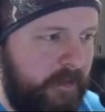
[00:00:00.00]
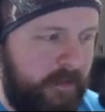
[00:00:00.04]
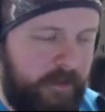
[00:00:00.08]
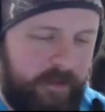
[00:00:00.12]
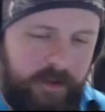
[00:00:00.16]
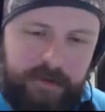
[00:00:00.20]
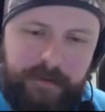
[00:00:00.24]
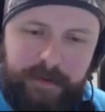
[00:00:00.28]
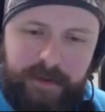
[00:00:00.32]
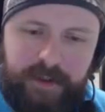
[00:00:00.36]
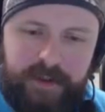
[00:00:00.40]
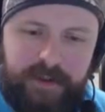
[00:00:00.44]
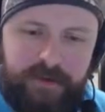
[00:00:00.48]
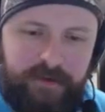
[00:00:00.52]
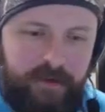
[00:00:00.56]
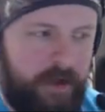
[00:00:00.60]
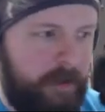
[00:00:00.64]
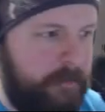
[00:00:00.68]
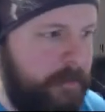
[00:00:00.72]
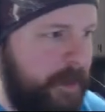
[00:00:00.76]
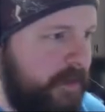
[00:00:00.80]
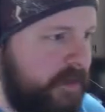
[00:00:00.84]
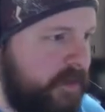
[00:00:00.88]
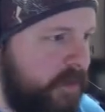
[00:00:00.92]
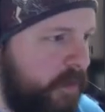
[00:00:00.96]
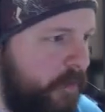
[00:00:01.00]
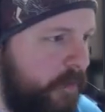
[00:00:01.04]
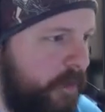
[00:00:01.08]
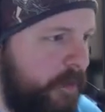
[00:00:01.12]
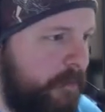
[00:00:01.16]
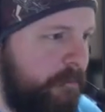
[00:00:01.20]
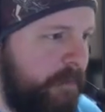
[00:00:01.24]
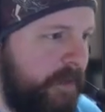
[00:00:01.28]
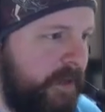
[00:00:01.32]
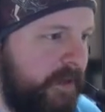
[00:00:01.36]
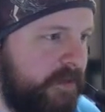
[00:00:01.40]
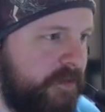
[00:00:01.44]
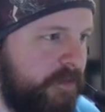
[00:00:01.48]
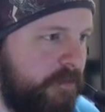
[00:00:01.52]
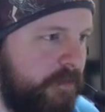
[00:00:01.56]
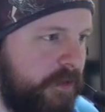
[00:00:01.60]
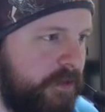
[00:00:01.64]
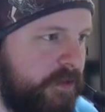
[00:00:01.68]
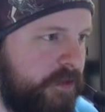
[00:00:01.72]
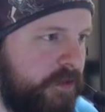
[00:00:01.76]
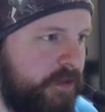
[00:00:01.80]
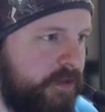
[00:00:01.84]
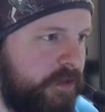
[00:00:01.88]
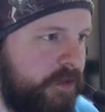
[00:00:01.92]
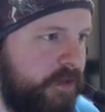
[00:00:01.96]
Just me in the stream. How's it going, Beans
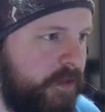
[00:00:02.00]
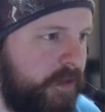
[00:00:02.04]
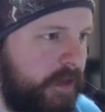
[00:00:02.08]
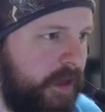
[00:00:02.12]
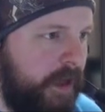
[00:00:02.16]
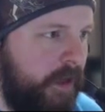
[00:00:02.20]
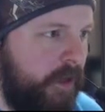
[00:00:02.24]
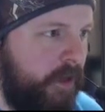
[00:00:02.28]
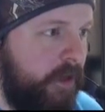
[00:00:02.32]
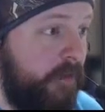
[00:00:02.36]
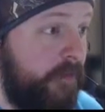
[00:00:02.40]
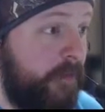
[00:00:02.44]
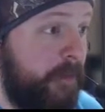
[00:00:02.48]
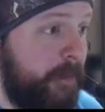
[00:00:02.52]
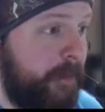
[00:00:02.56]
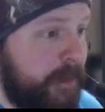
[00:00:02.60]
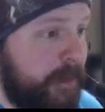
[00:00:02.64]
Twitch? How long have I